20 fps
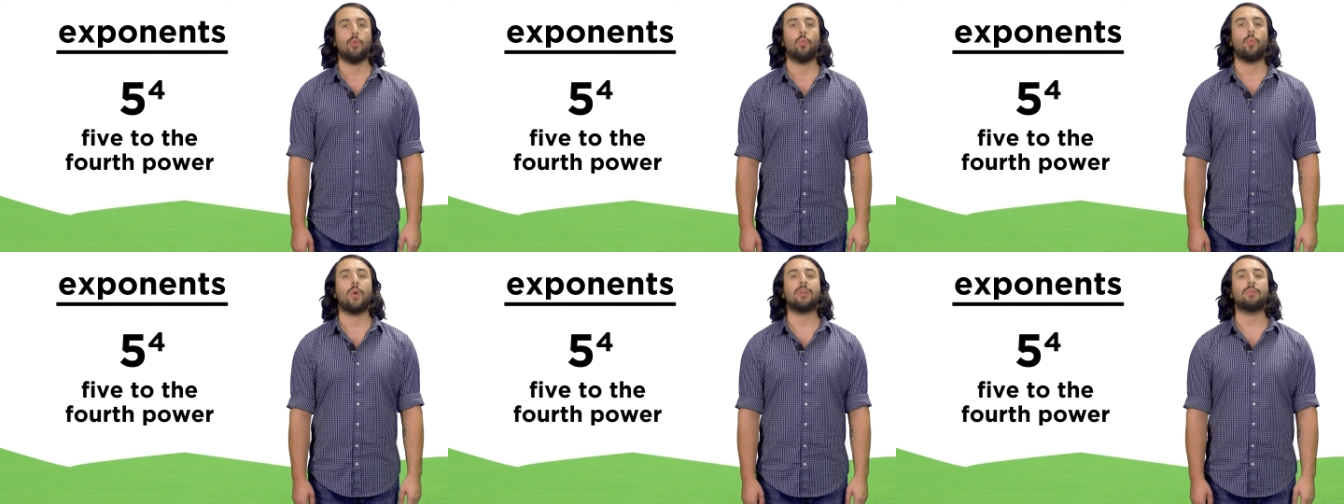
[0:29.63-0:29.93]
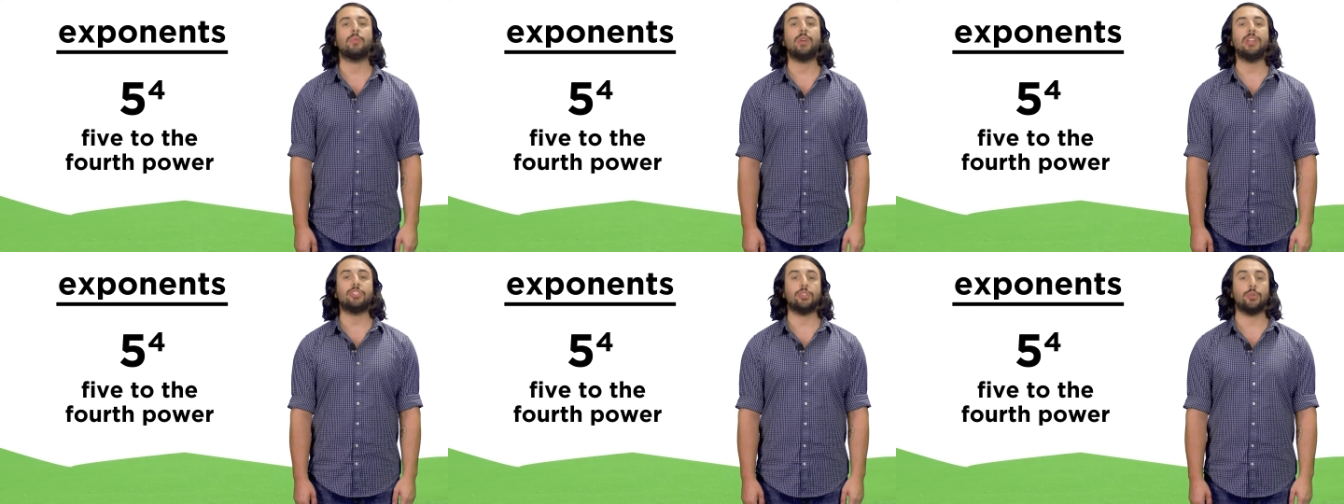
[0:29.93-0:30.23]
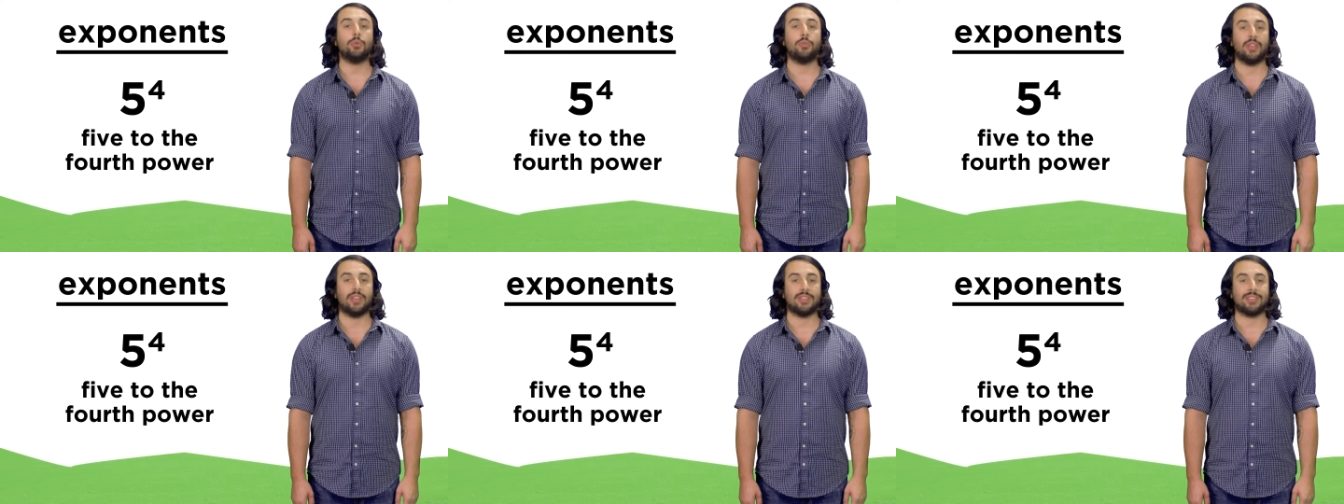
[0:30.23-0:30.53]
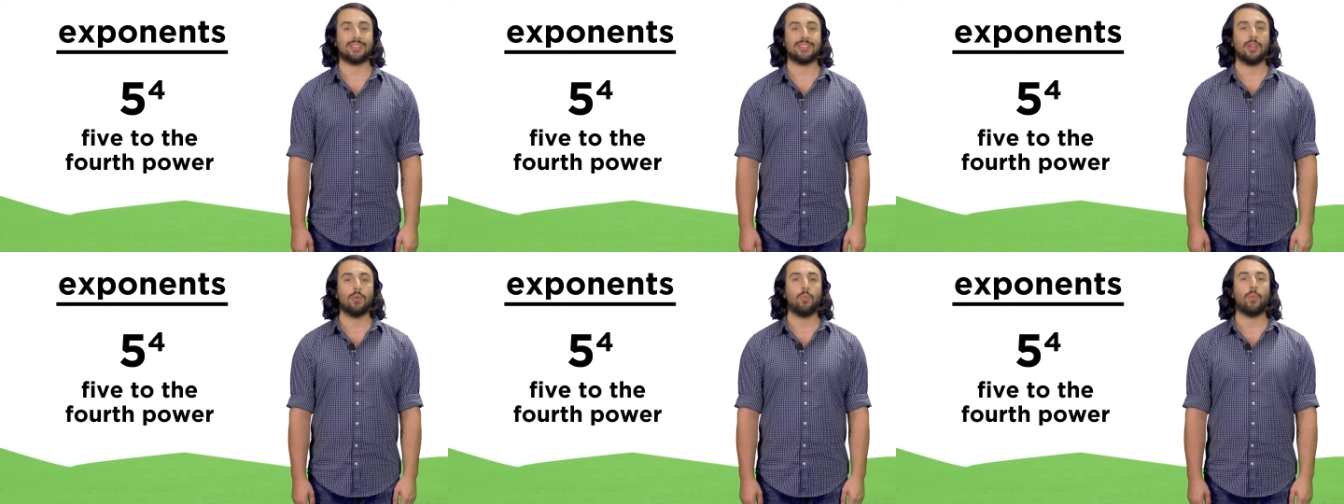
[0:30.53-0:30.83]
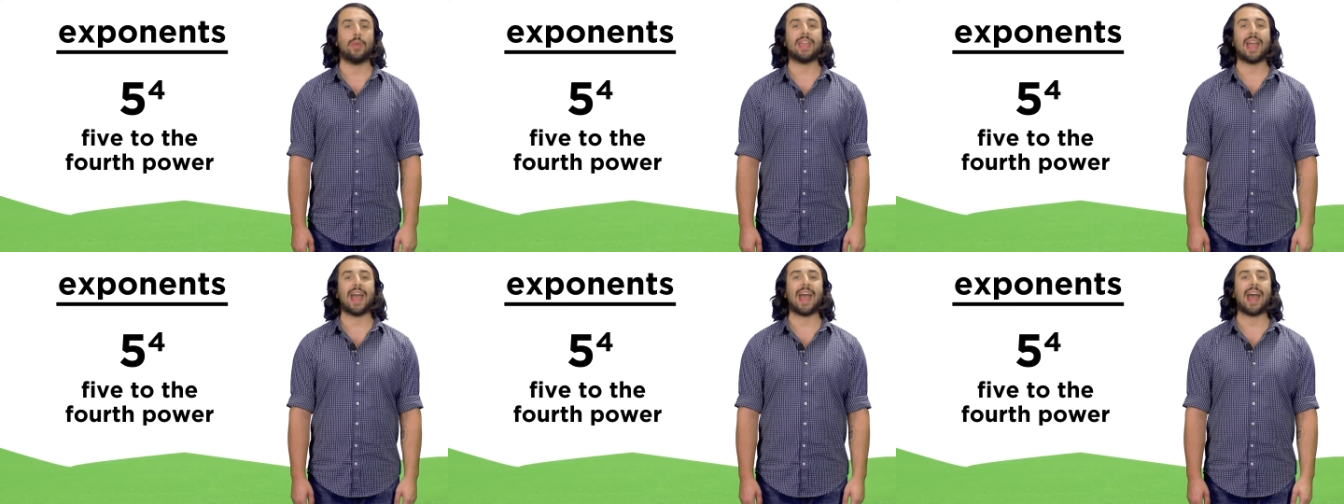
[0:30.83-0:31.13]
When we do this,
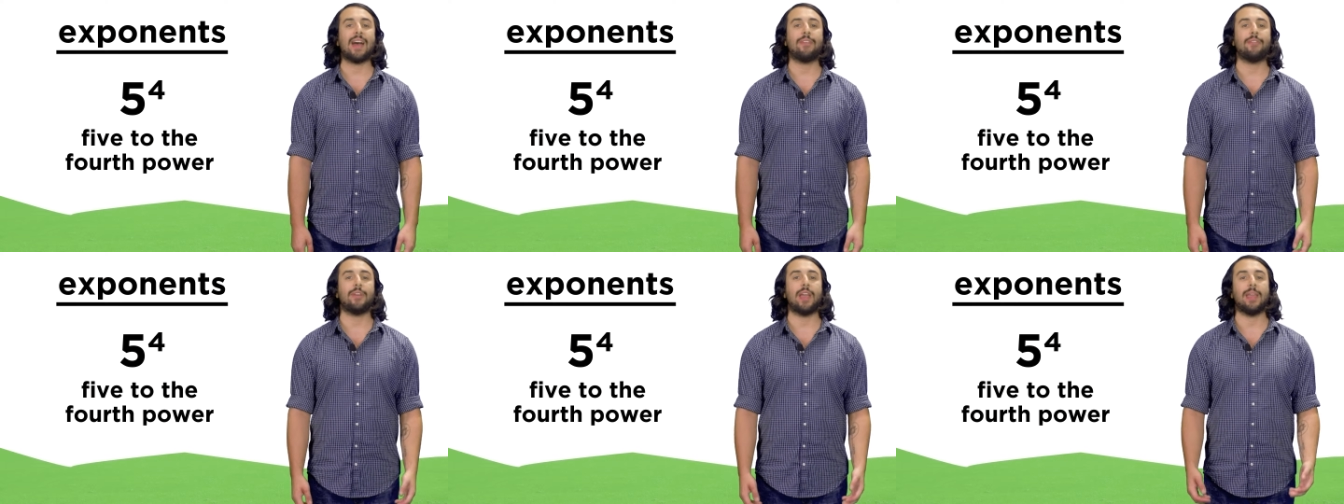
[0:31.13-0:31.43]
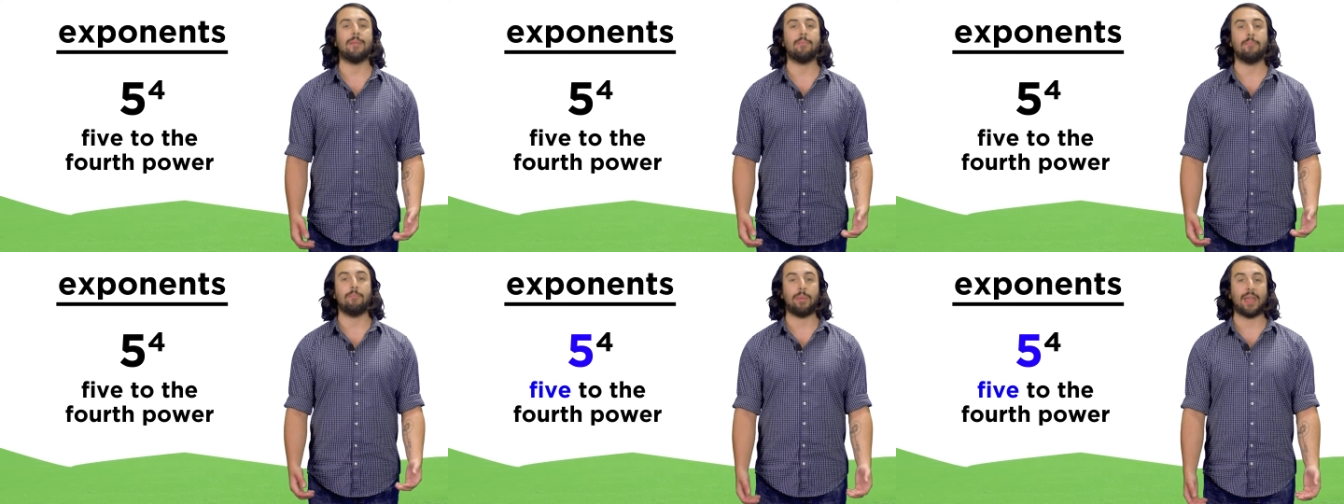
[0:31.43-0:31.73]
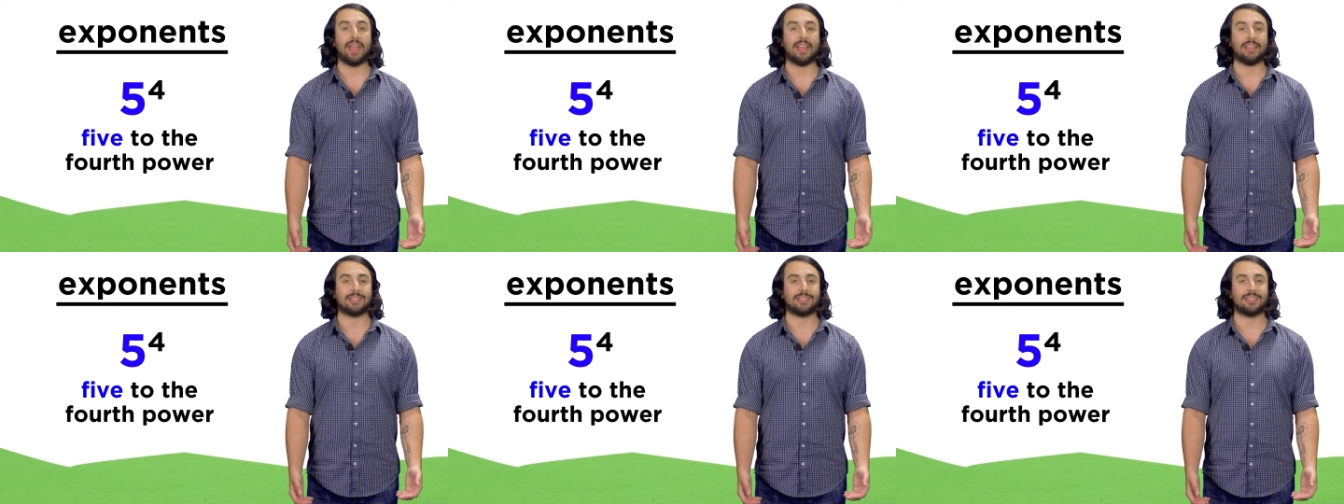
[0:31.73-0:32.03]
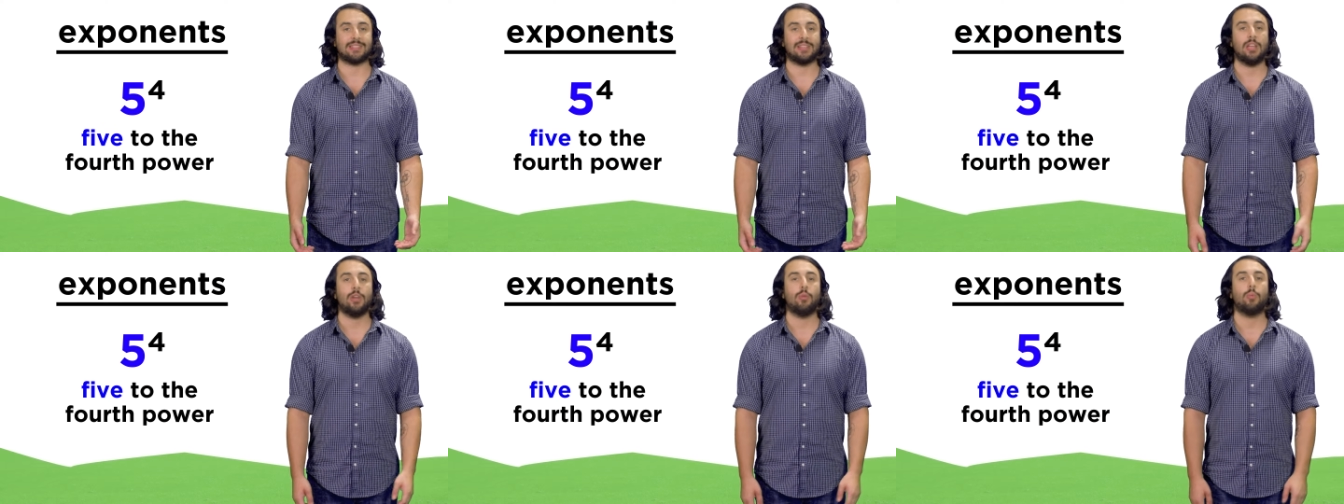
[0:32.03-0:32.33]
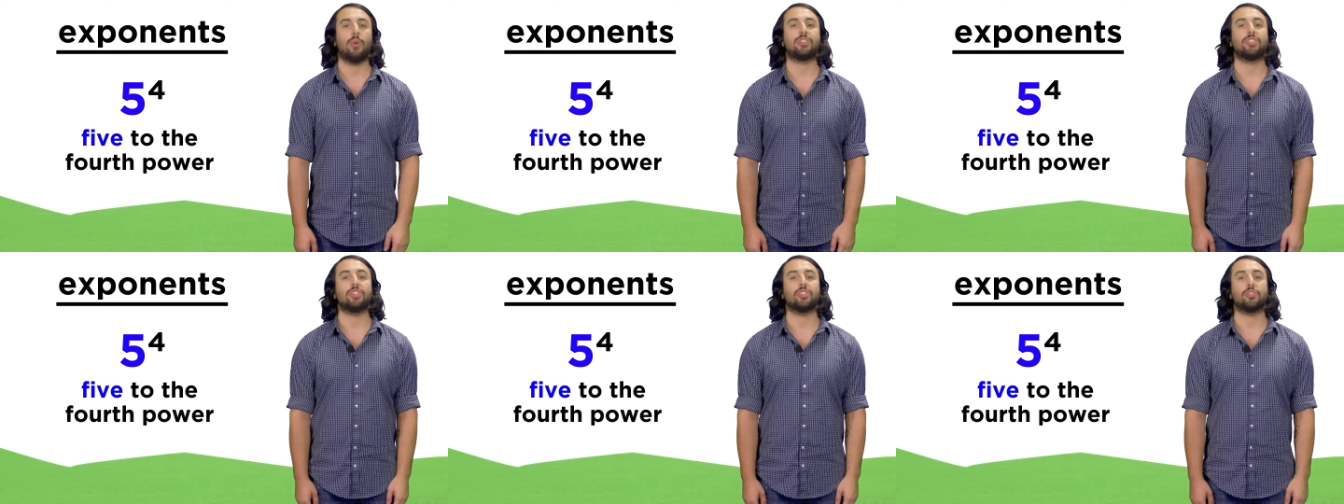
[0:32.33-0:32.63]
we have a base,
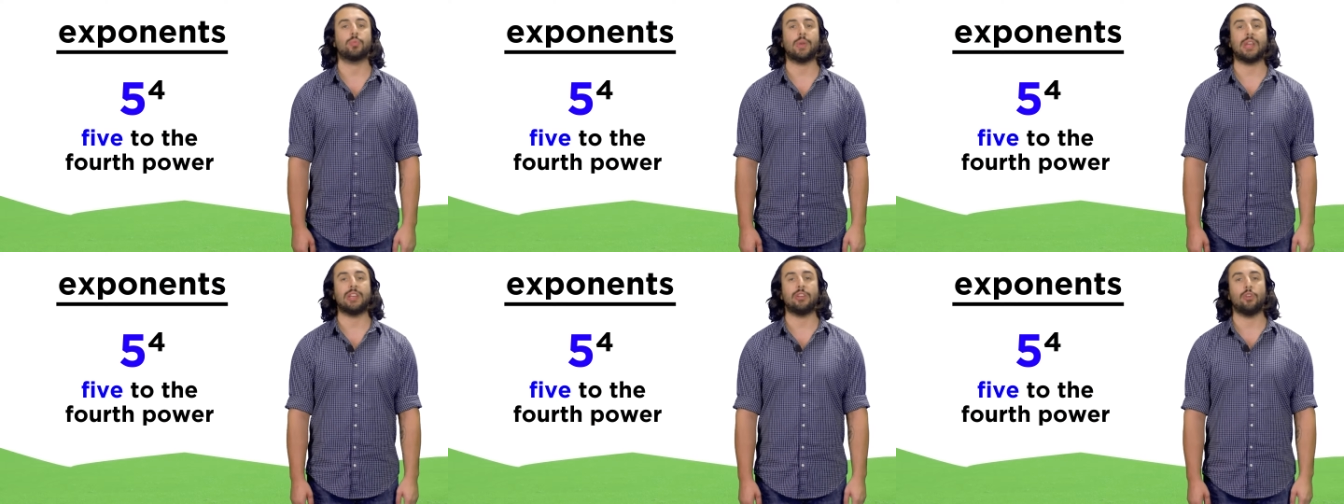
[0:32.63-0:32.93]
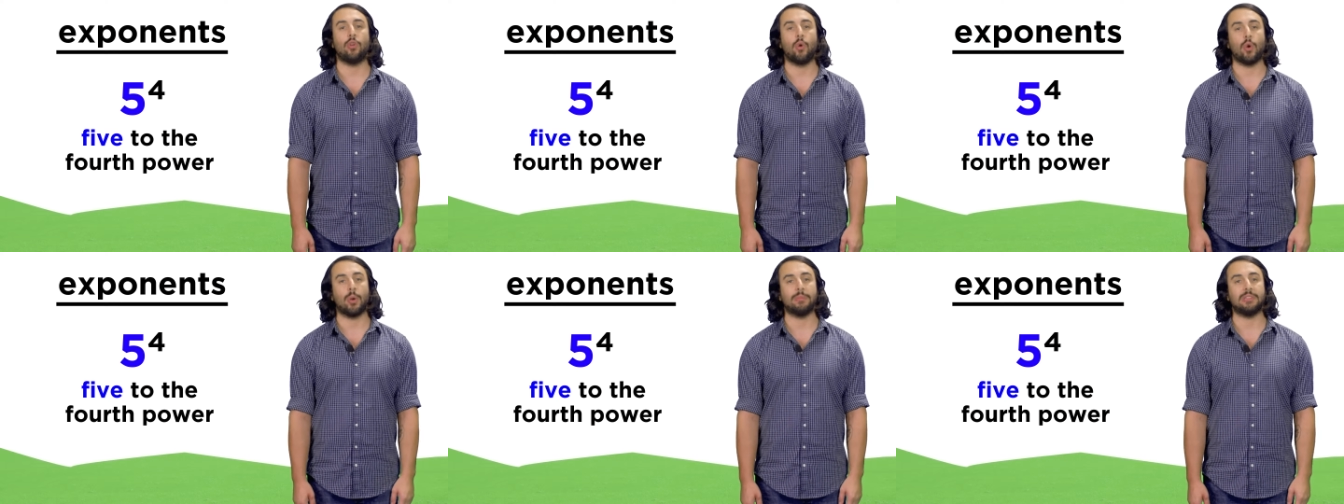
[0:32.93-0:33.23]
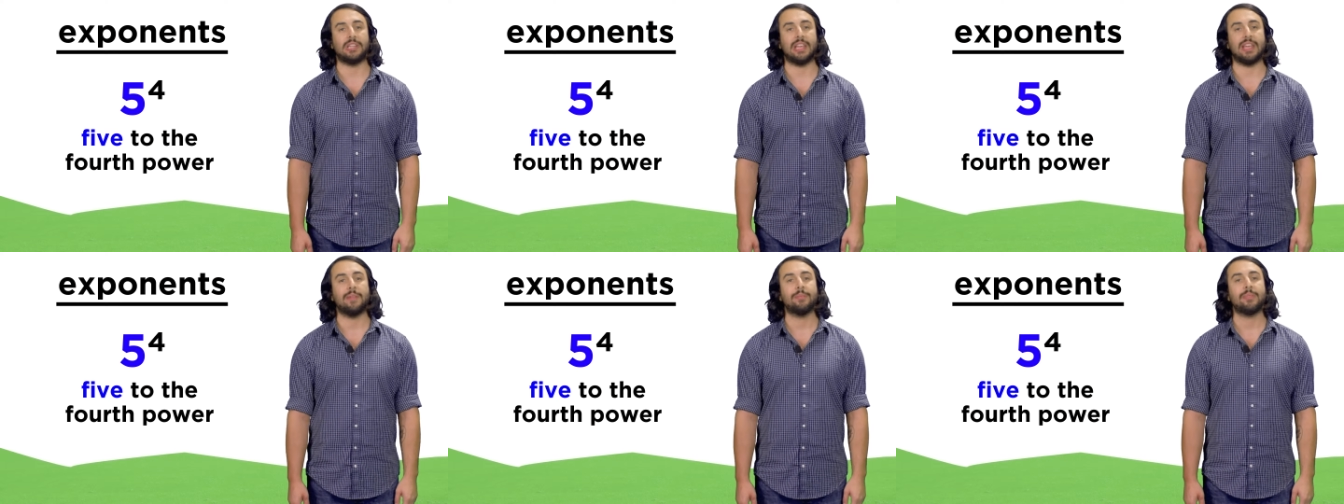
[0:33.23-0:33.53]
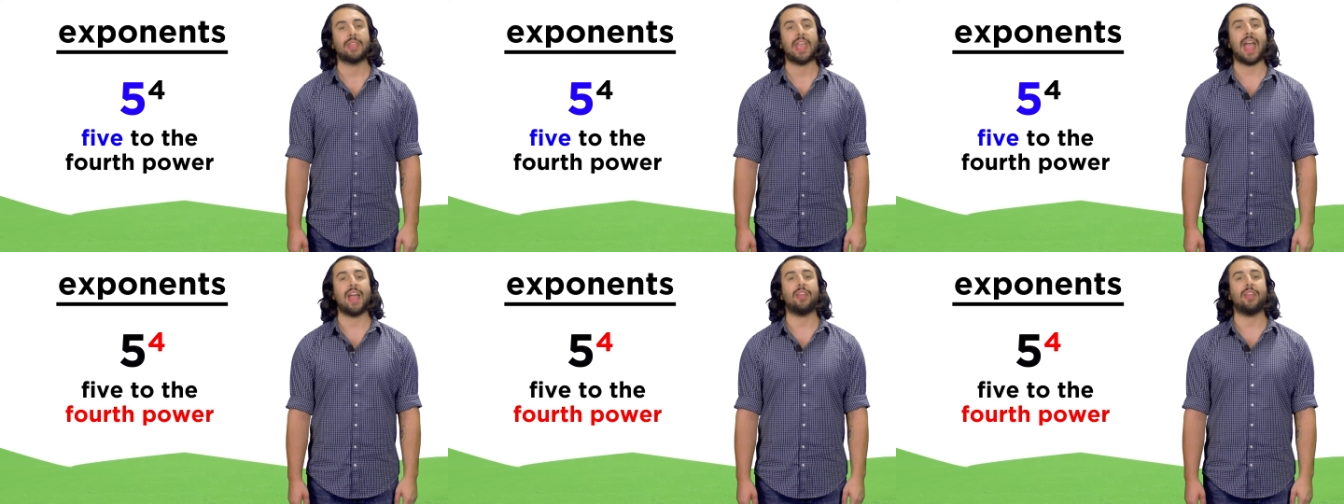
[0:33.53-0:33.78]
which is written normally,